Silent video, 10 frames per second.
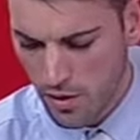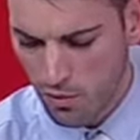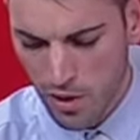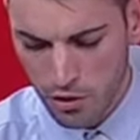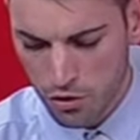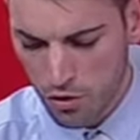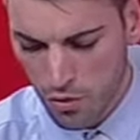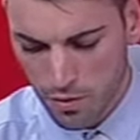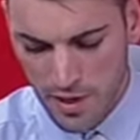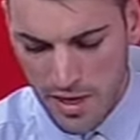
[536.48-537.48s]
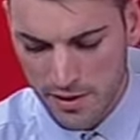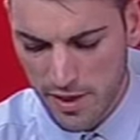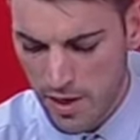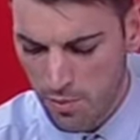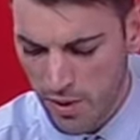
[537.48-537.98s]
Well drawn, nice
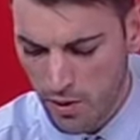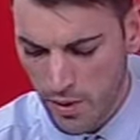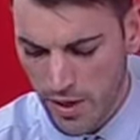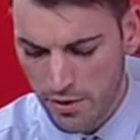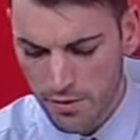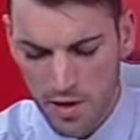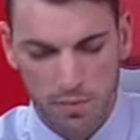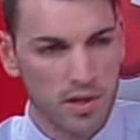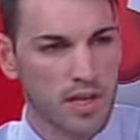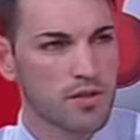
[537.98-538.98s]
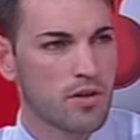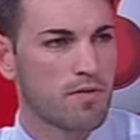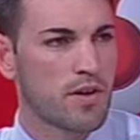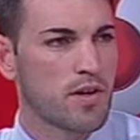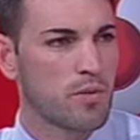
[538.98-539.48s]
galloping weight. Raymond gets on
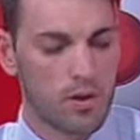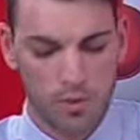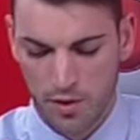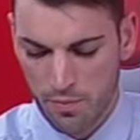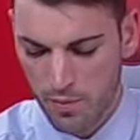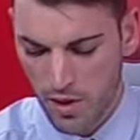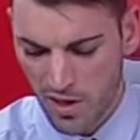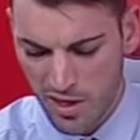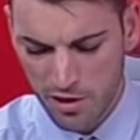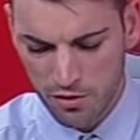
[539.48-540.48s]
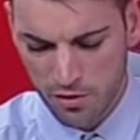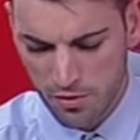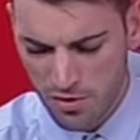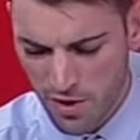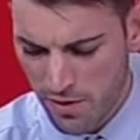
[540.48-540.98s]
very well with him, and he'll
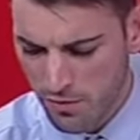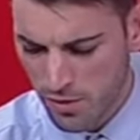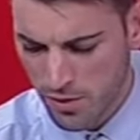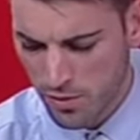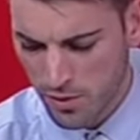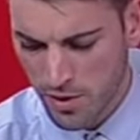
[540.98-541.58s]
suit Greyville, this horse.